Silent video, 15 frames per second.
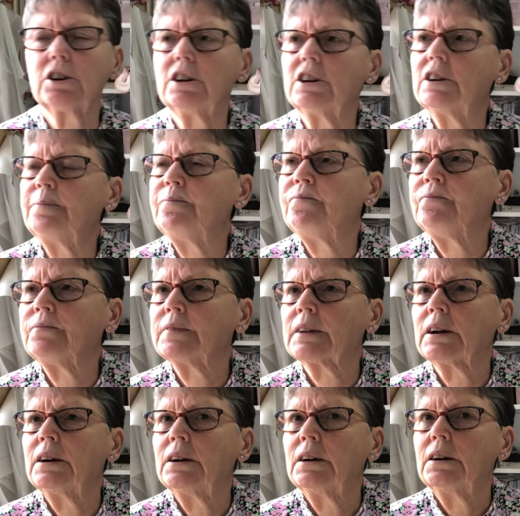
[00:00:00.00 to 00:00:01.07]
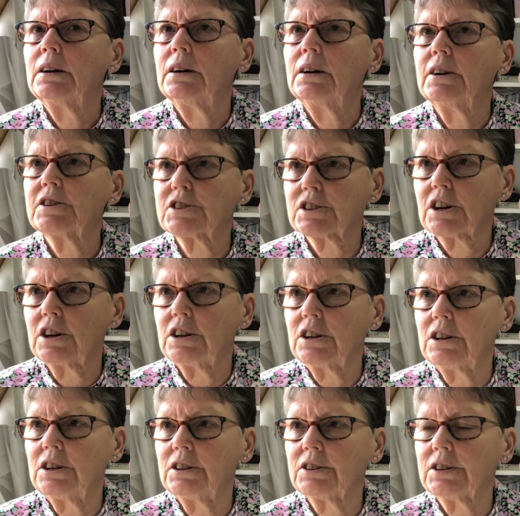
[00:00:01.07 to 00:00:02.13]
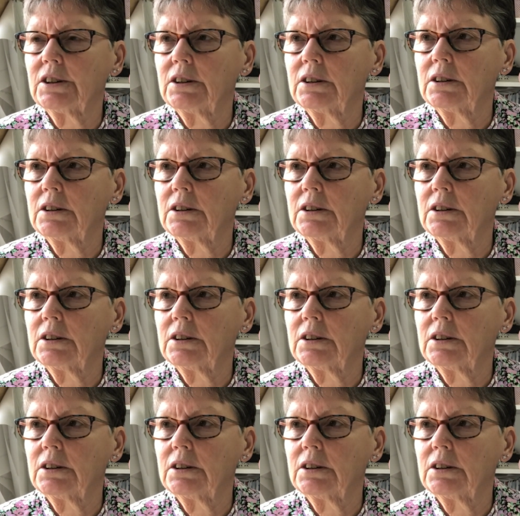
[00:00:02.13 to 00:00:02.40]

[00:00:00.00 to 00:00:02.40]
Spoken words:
a skirt,